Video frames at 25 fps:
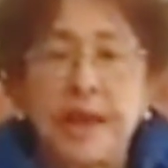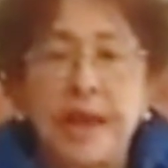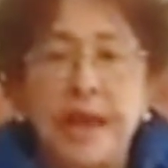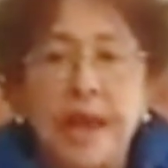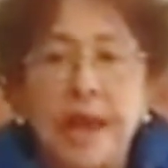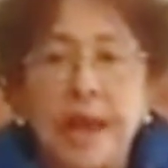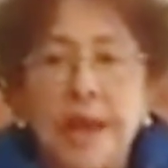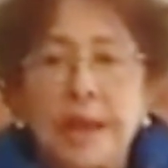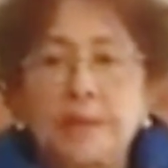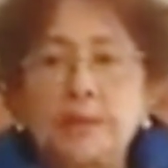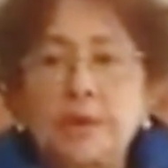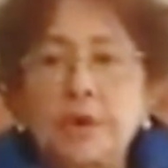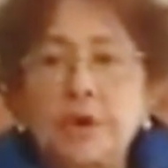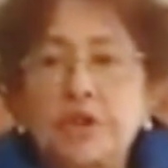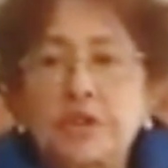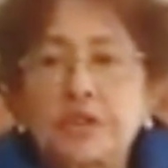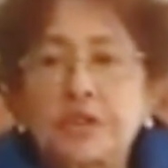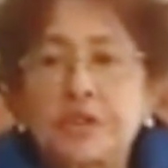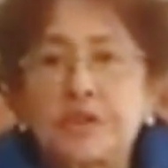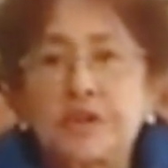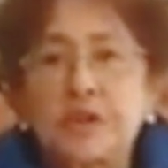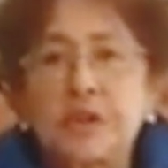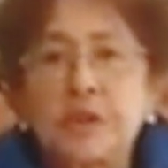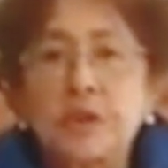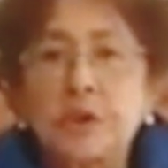And most
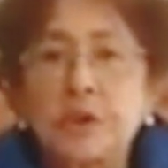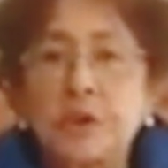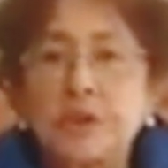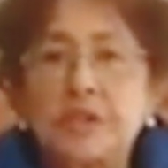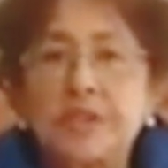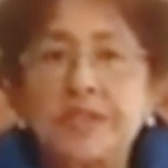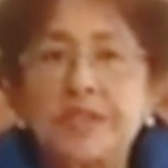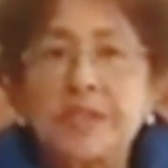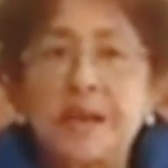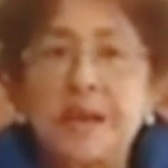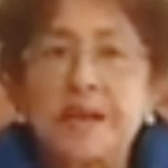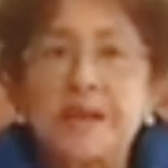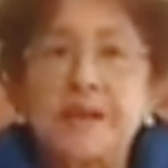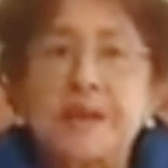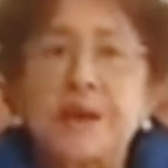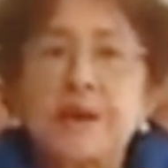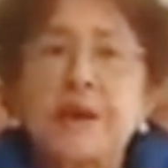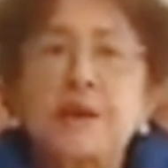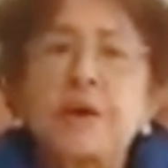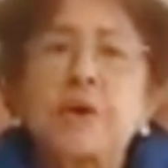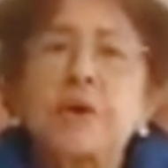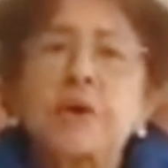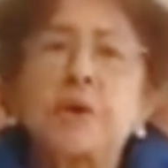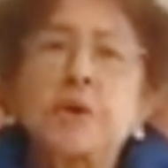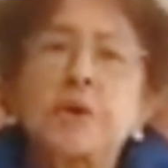of the notes said,
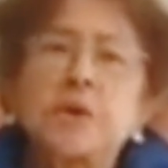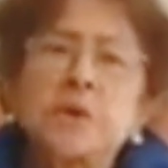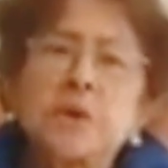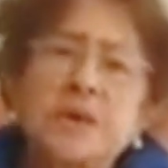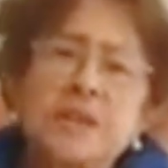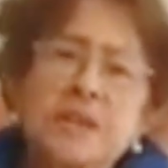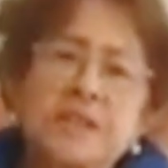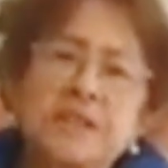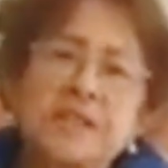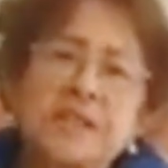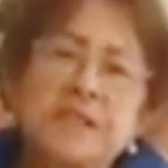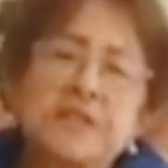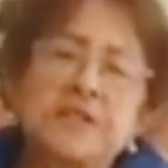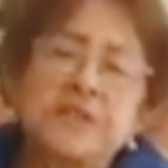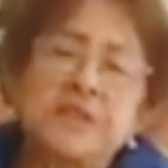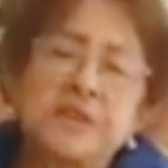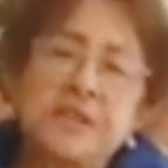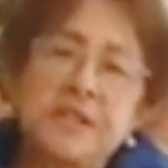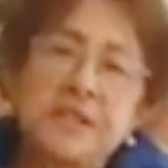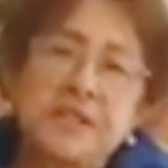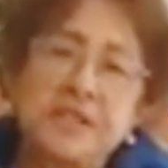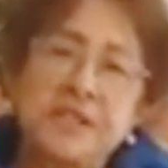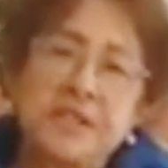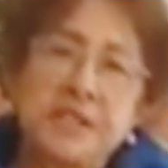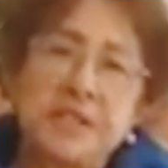"Who is
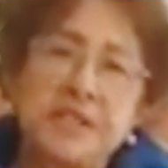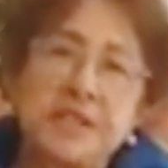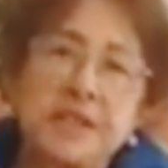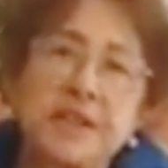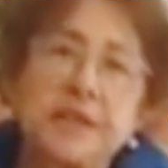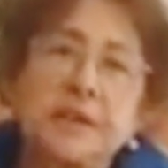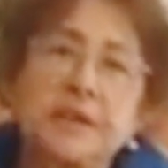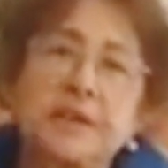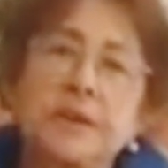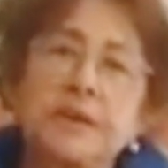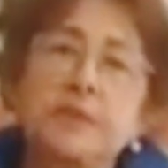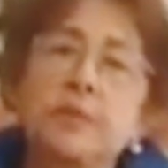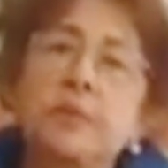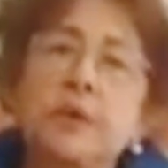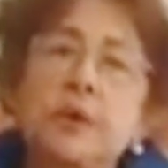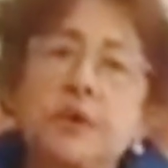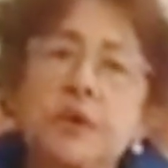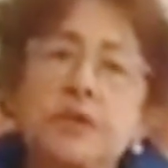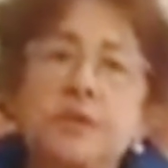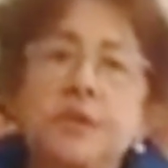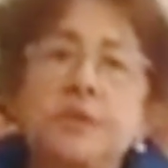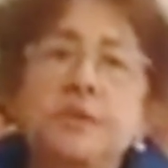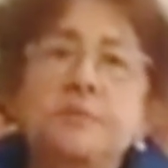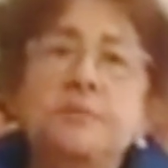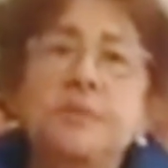interested in
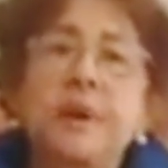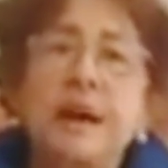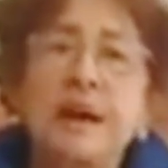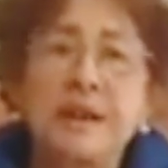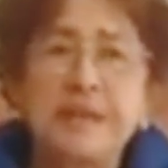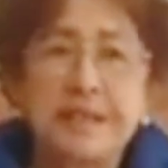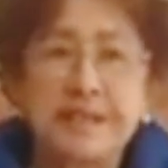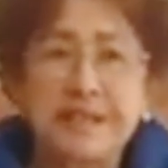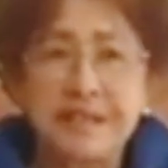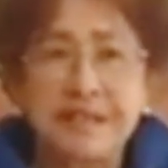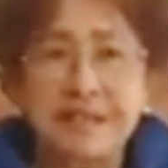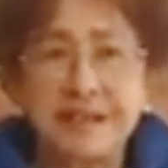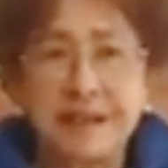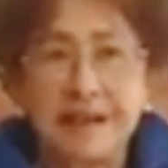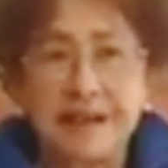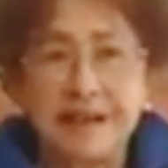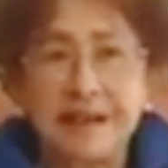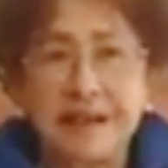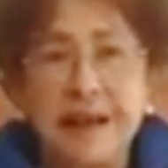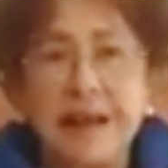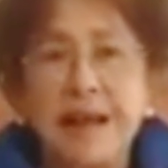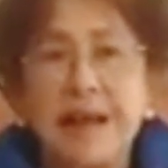remote Pakistan?